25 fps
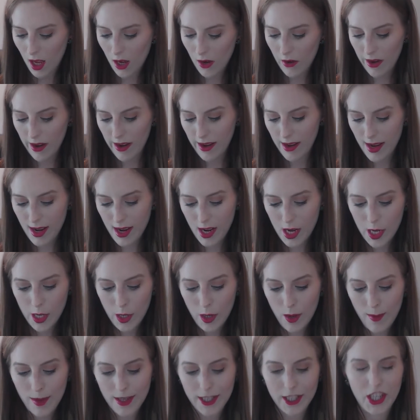Alright,
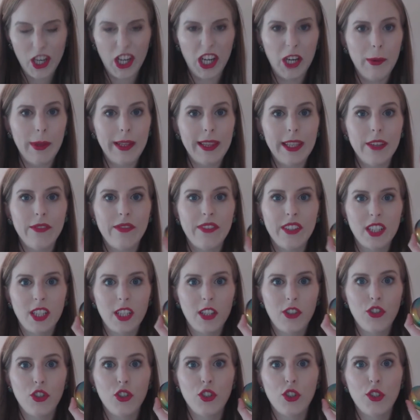now I want to talk about the
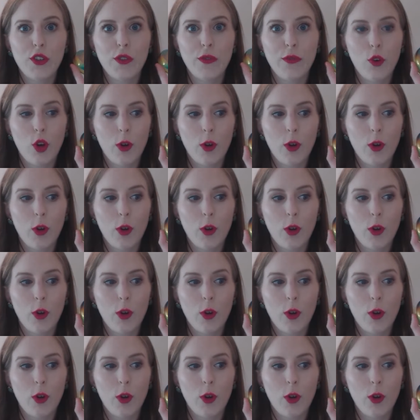Physicians